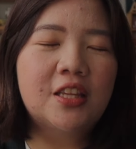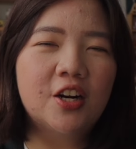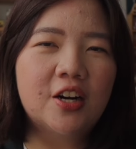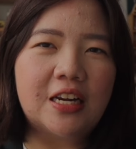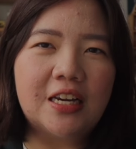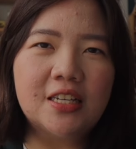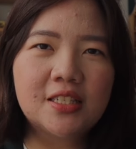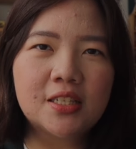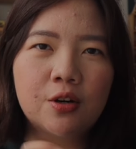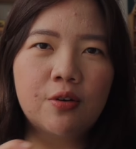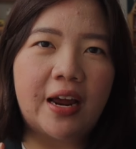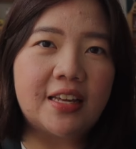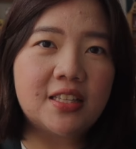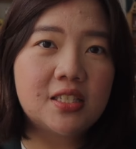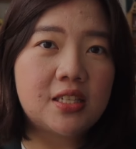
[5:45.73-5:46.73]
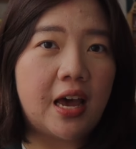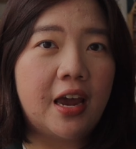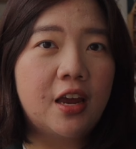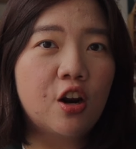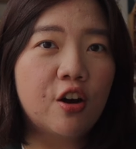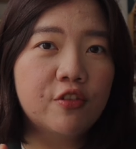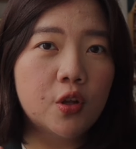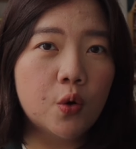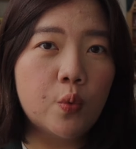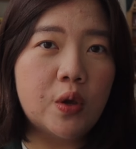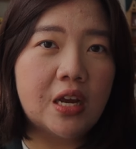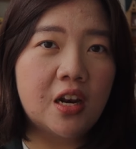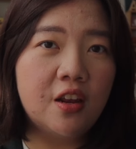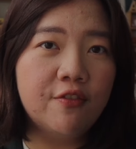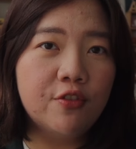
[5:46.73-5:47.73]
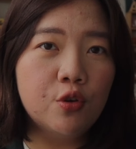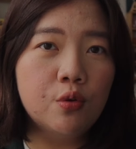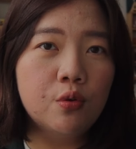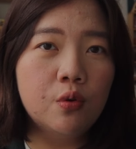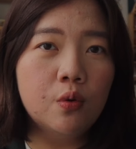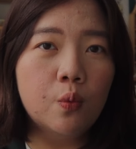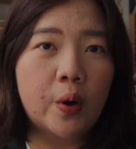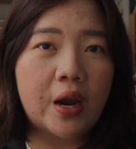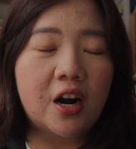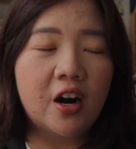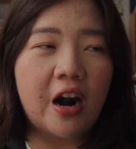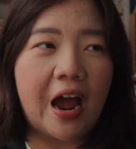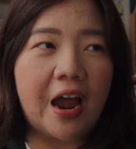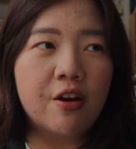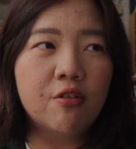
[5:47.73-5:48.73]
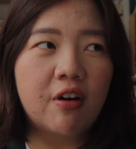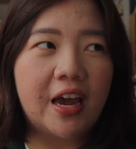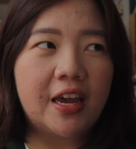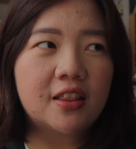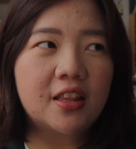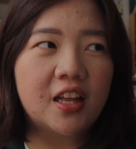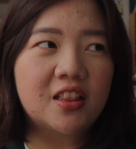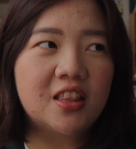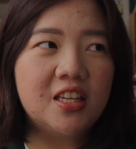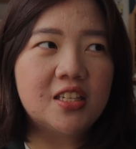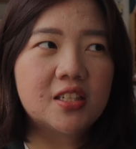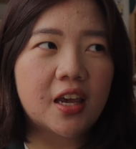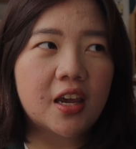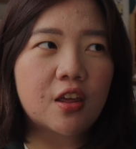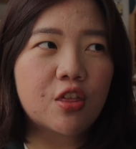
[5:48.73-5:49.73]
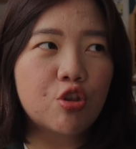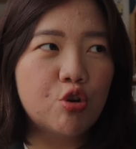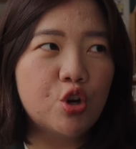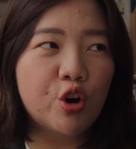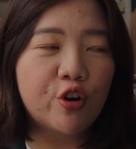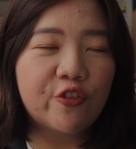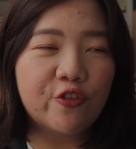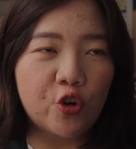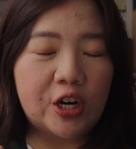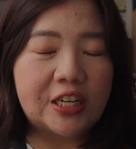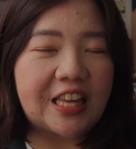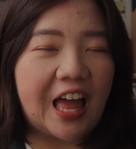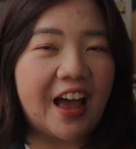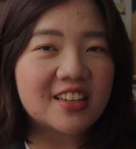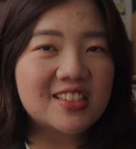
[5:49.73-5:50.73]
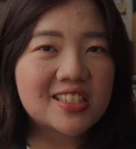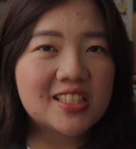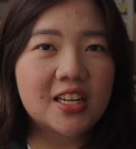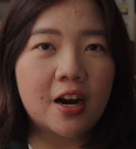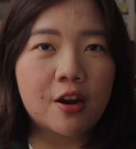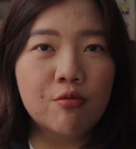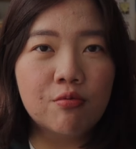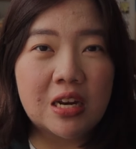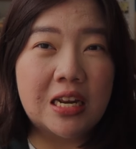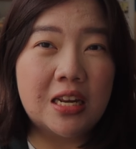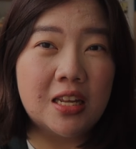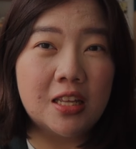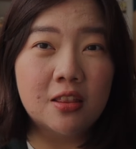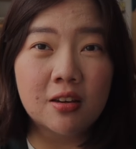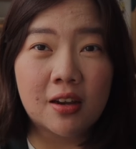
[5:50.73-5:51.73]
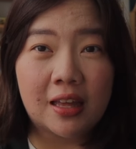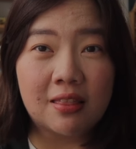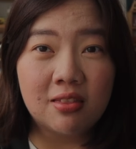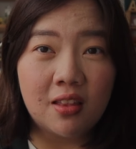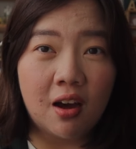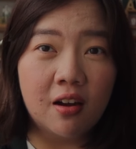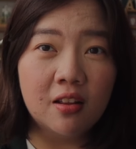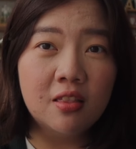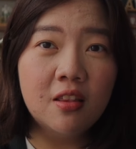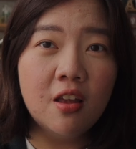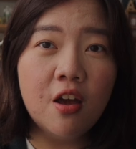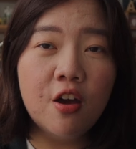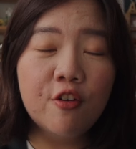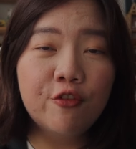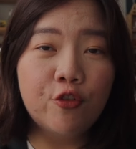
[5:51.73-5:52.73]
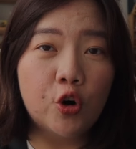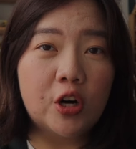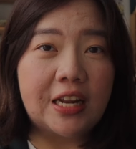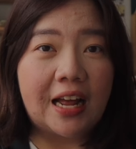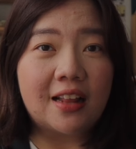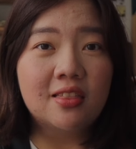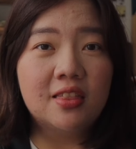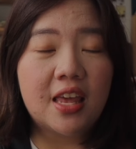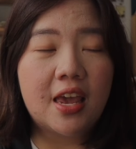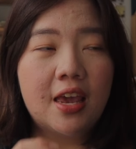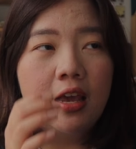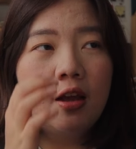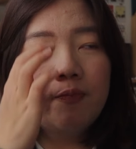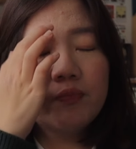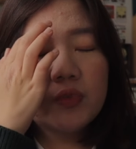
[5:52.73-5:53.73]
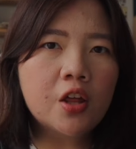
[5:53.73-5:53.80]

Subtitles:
There is the right side of the weekly view where I write at least like 3 or 4 tasks that I really need to get done for that day.